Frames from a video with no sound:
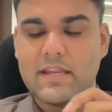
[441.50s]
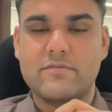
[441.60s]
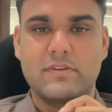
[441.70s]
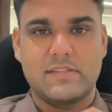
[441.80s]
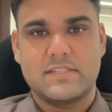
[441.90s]

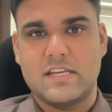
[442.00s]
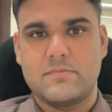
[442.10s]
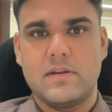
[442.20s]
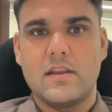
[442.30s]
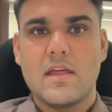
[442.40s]
written
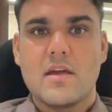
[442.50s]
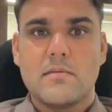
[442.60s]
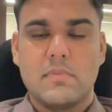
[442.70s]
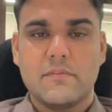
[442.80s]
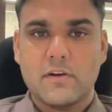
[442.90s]
statement.
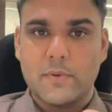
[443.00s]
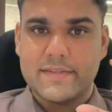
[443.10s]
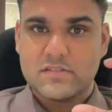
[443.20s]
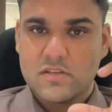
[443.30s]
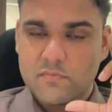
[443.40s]
But if a
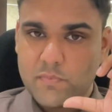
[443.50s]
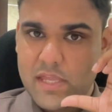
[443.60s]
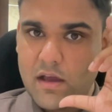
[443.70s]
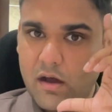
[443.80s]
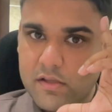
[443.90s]
question
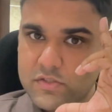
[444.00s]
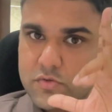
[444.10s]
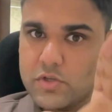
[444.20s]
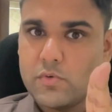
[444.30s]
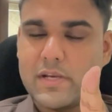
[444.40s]
being asked to
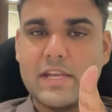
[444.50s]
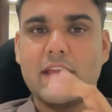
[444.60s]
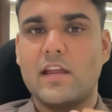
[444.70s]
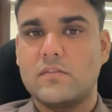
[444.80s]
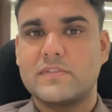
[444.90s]
you in any
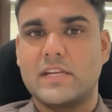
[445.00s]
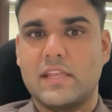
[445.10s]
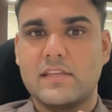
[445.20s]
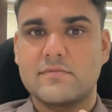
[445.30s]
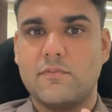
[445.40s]
kind of
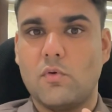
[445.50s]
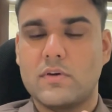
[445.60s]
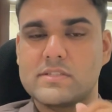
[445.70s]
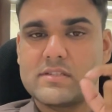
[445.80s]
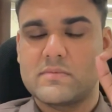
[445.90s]
setting is
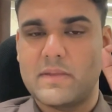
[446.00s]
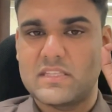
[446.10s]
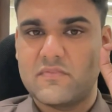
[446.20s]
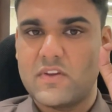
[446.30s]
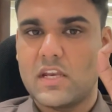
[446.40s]
focused
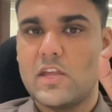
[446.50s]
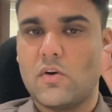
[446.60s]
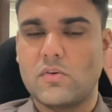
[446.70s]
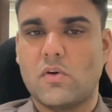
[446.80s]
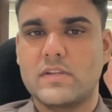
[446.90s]
specifically
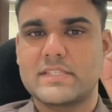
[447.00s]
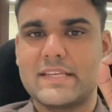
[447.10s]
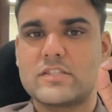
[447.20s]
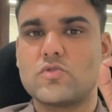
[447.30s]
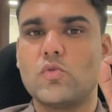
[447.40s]
on Order
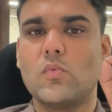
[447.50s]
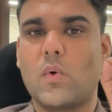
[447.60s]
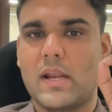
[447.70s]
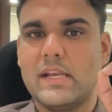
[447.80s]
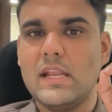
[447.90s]
6 Rule
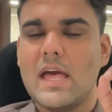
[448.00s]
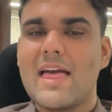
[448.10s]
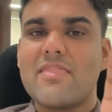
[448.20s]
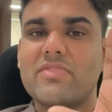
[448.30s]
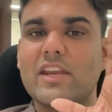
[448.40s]
1,
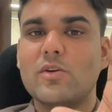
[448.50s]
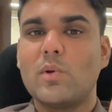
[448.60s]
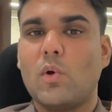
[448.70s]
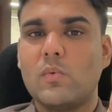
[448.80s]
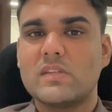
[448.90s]
then you will
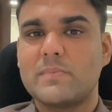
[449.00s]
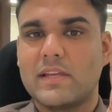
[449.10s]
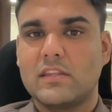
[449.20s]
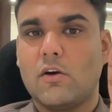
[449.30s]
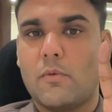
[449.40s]
always
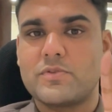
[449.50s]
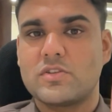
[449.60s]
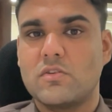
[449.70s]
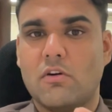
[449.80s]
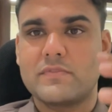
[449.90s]
pick the
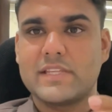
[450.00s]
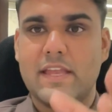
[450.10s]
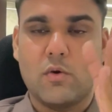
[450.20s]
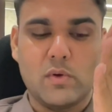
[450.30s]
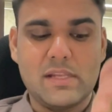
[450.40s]
option of
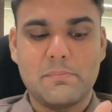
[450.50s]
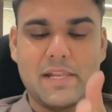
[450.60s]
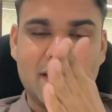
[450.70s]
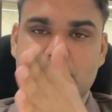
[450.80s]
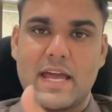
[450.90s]
saying only
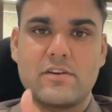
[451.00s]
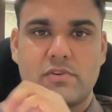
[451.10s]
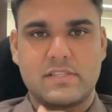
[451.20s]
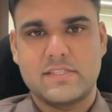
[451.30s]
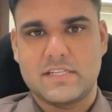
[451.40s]
plaint and
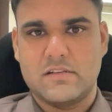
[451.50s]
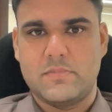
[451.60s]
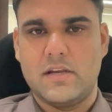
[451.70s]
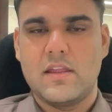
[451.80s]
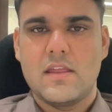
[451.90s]
written statement.